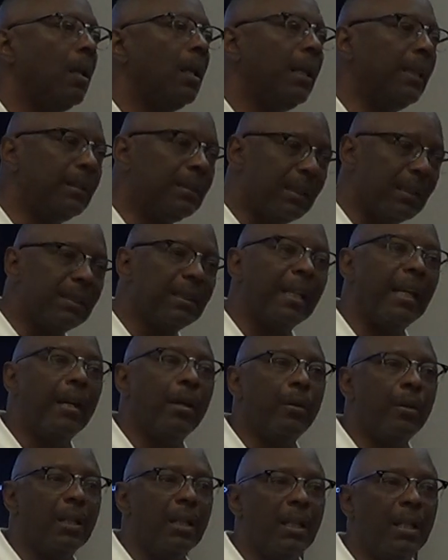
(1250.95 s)
Is this
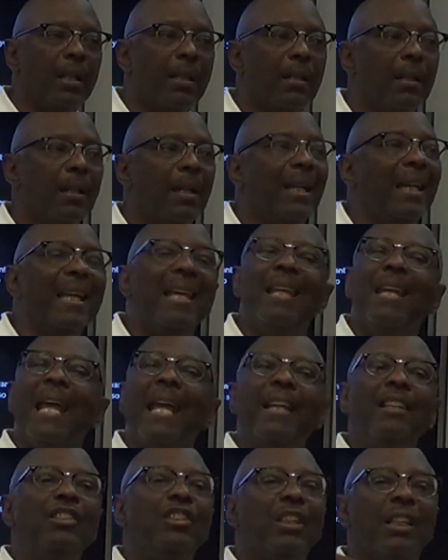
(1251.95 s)
area here. It
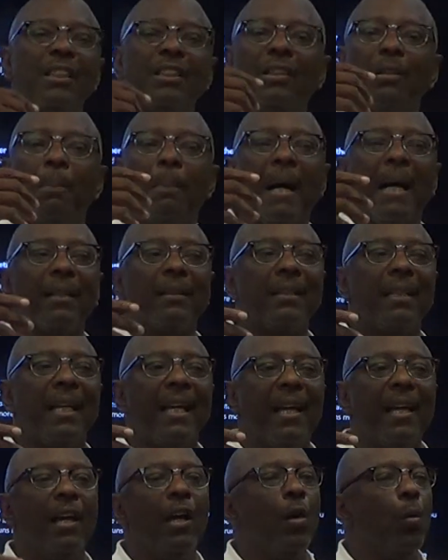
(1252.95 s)
ain't just about
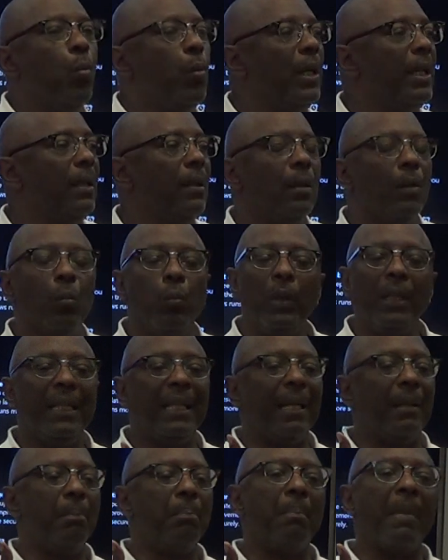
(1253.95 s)
that. We
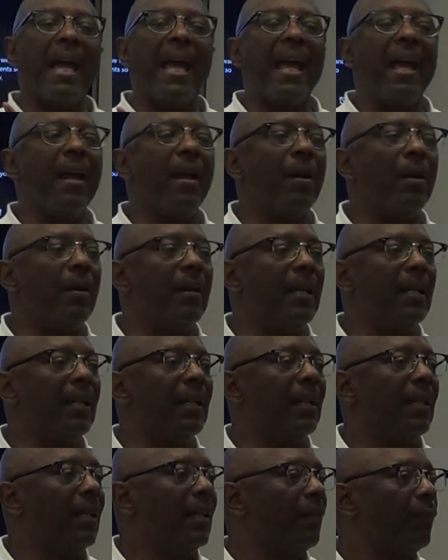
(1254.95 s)
get
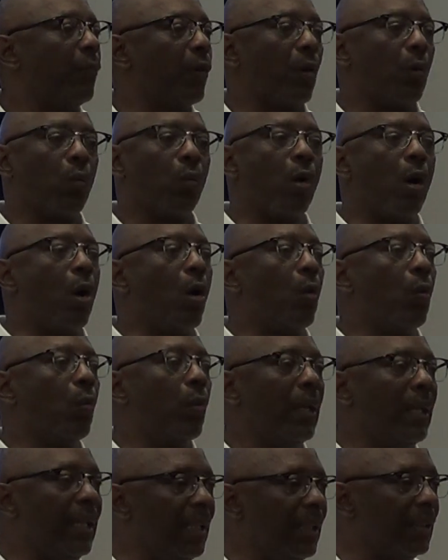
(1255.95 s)
married for the wrong
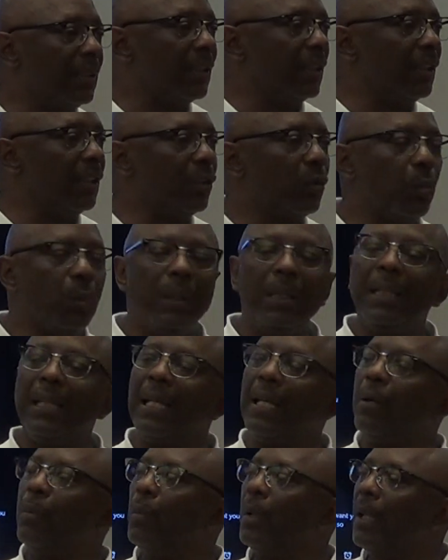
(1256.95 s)
reasons. We get in